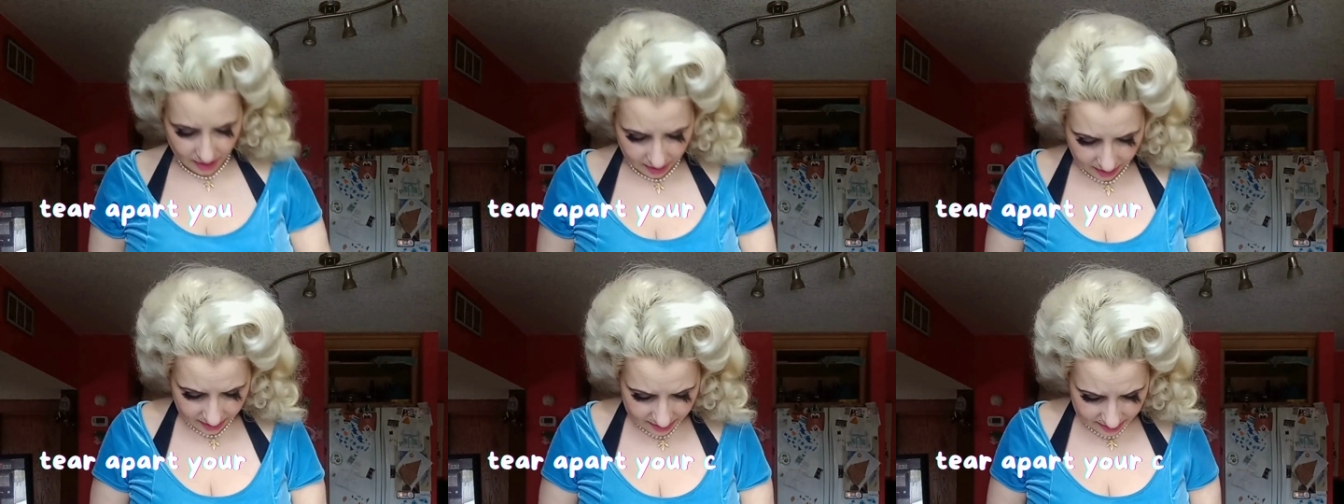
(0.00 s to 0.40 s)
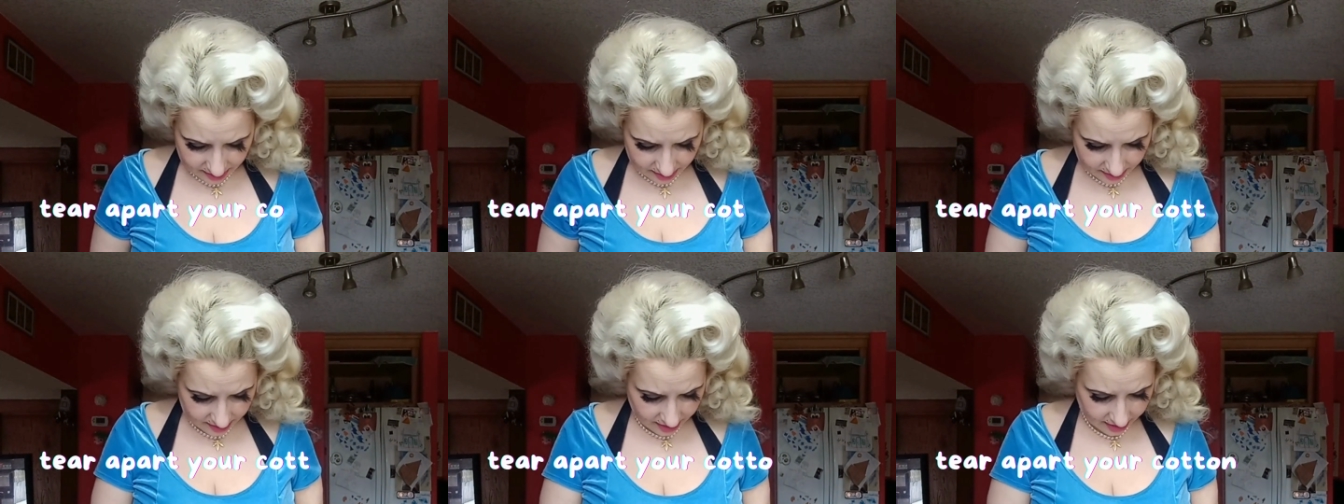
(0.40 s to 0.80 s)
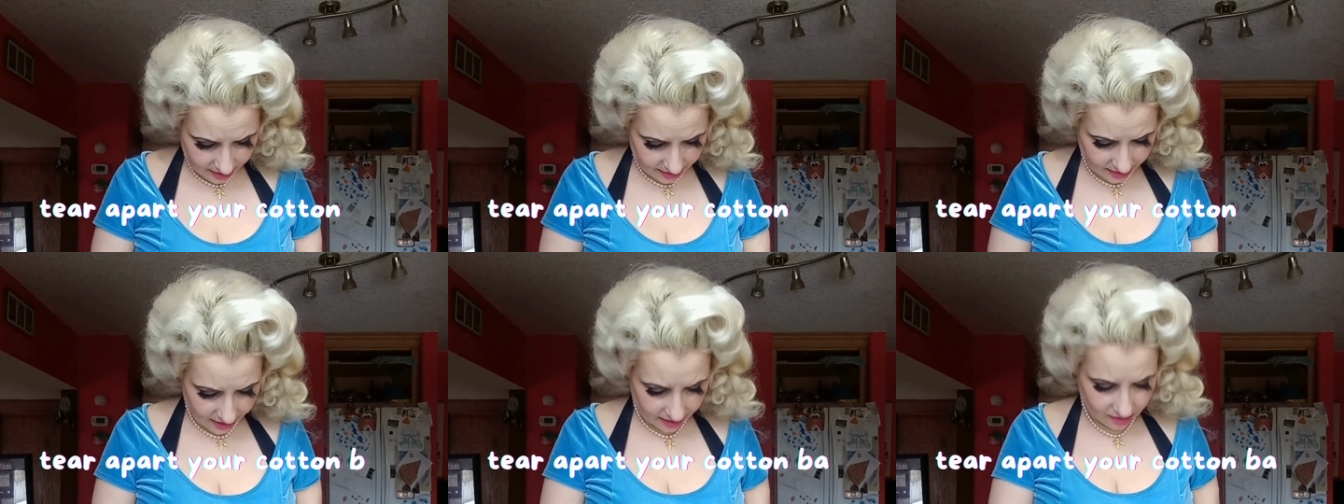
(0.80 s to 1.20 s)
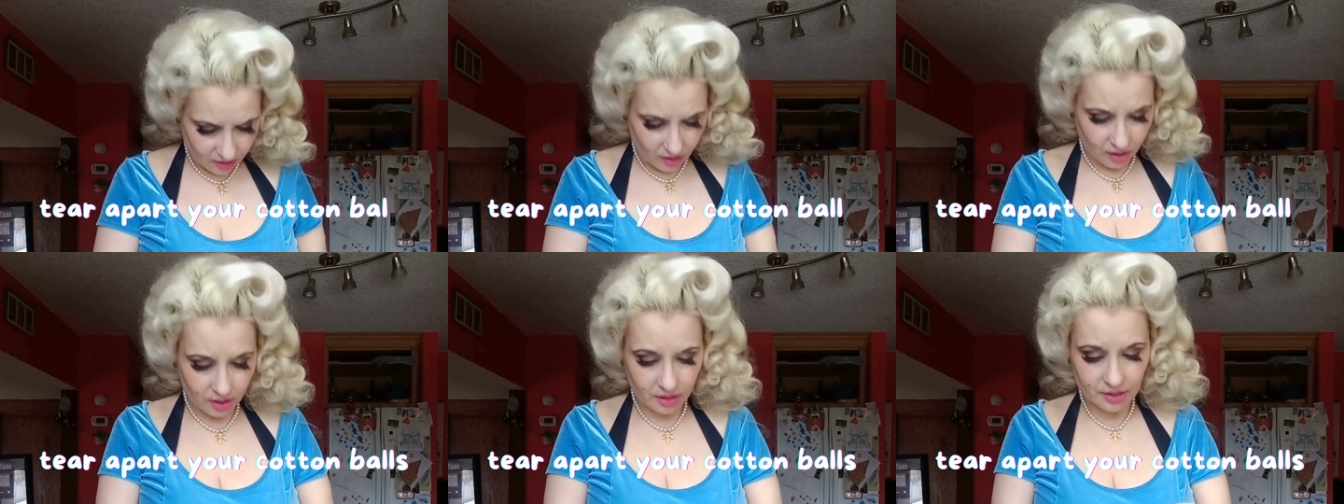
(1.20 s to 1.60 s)
It doesn't take that
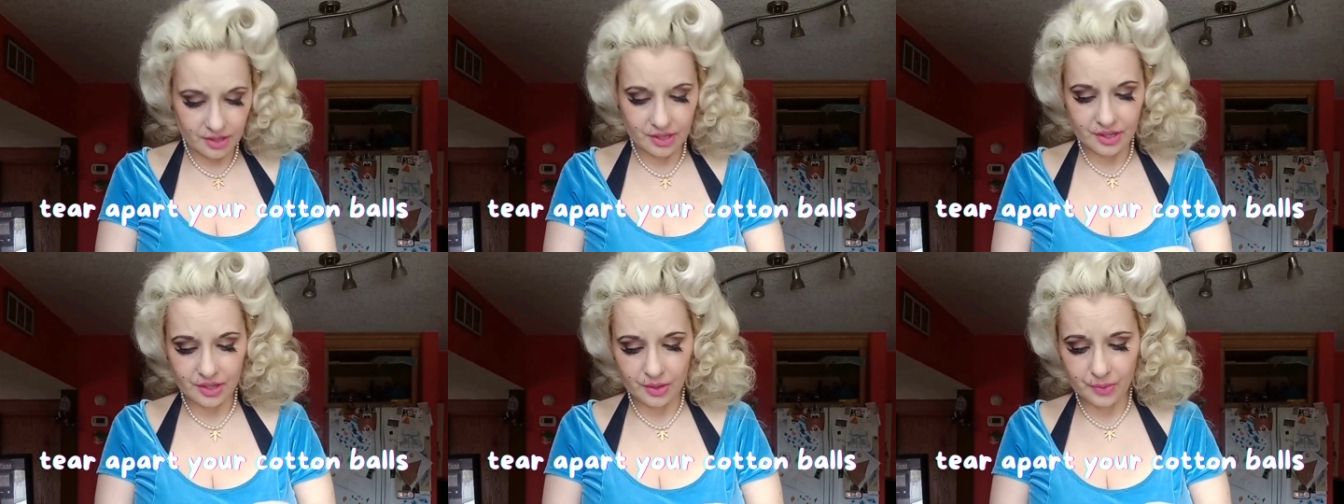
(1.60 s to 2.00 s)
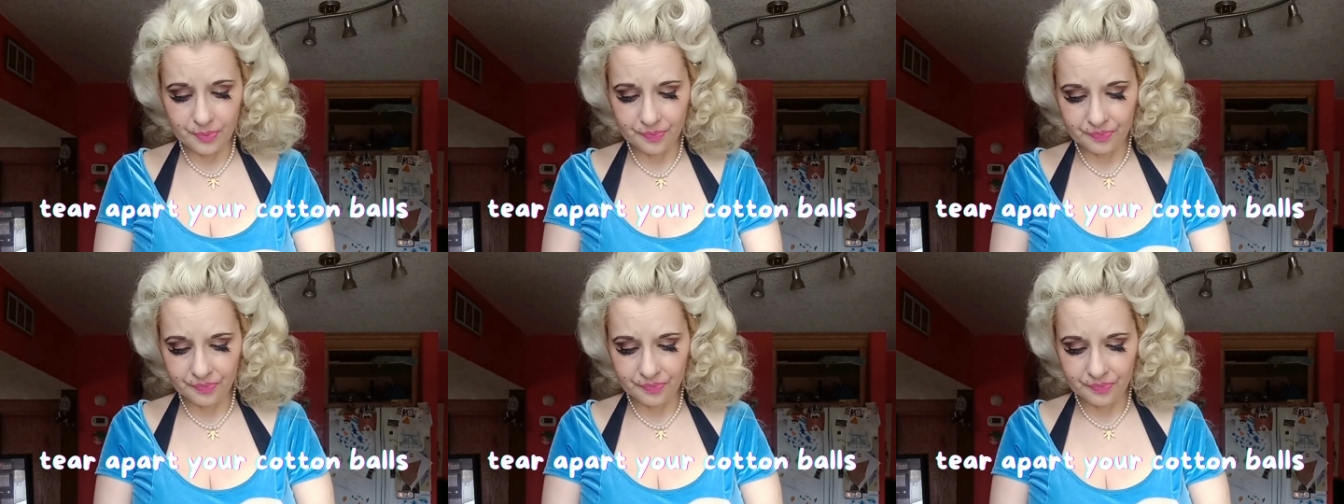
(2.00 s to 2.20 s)
long to do.